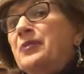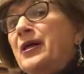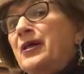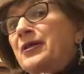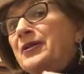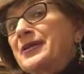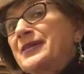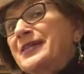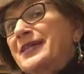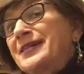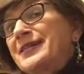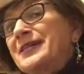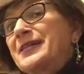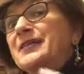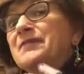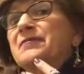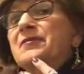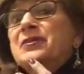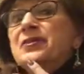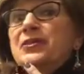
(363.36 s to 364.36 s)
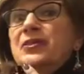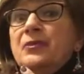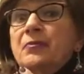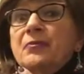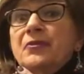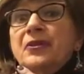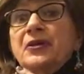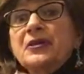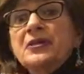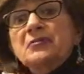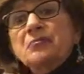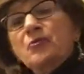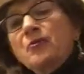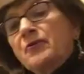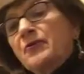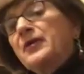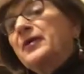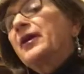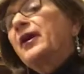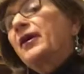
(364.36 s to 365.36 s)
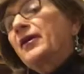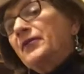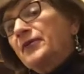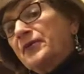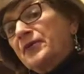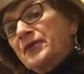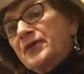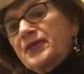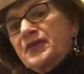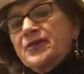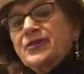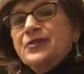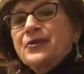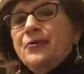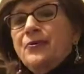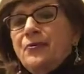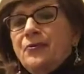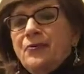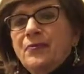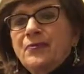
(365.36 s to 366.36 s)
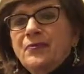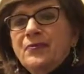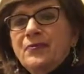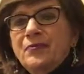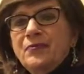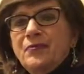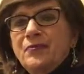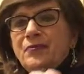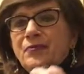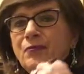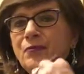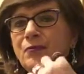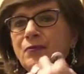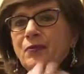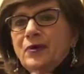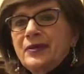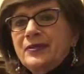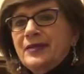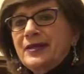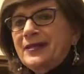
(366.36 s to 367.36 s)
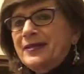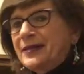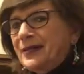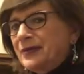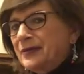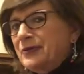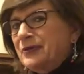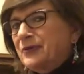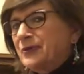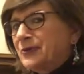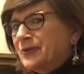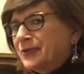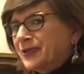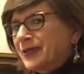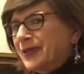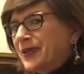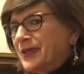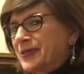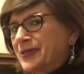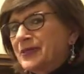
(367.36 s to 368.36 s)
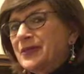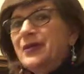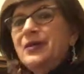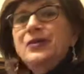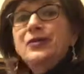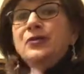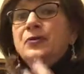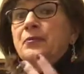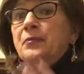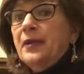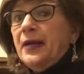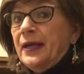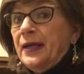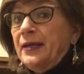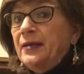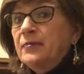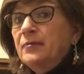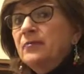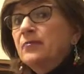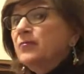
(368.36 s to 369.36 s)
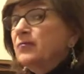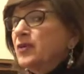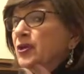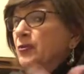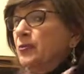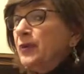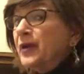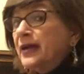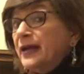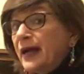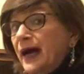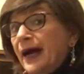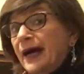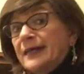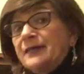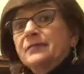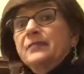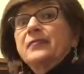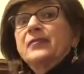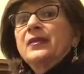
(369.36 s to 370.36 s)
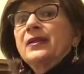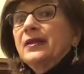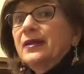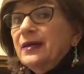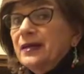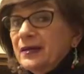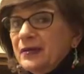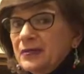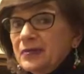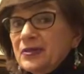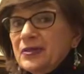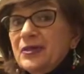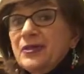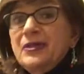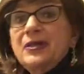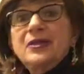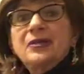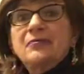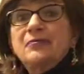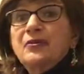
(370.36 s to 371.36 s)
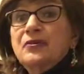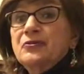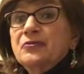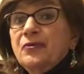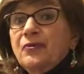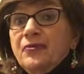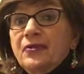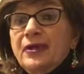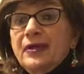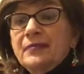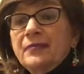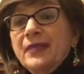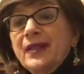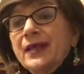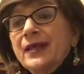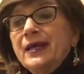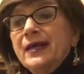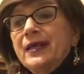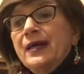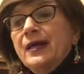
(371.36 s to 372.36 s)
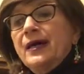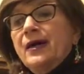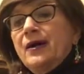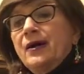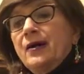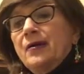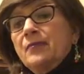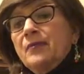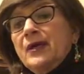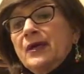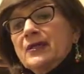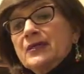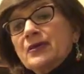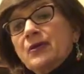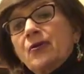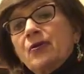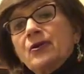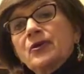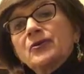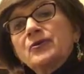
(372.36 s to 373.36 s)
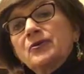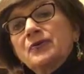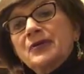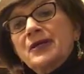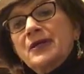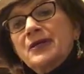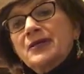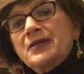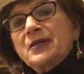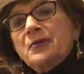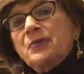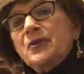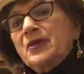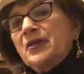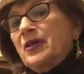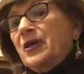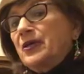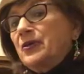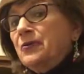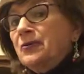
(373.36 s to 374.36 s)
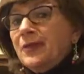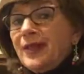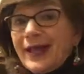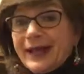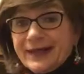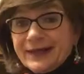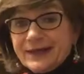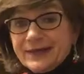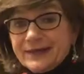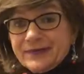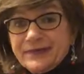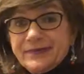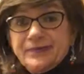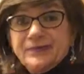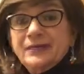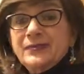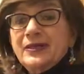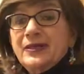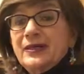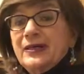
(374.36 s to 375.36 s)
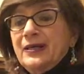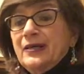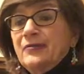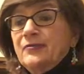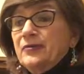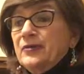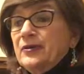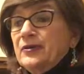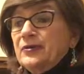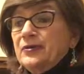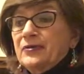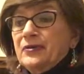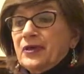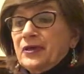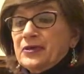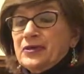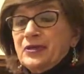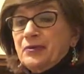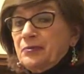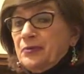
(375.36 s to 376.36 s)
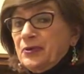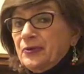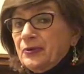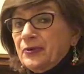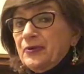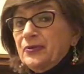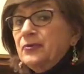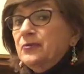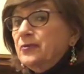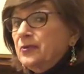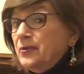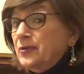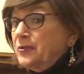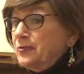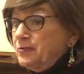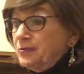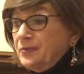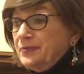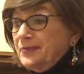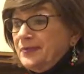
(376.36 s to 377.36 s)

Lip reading: palate's sensitive to some things more than others. So what they tell you you'll taste, you may not. It's an individual thing. As long as you taste something that you like. If it doesn't appeal to you, you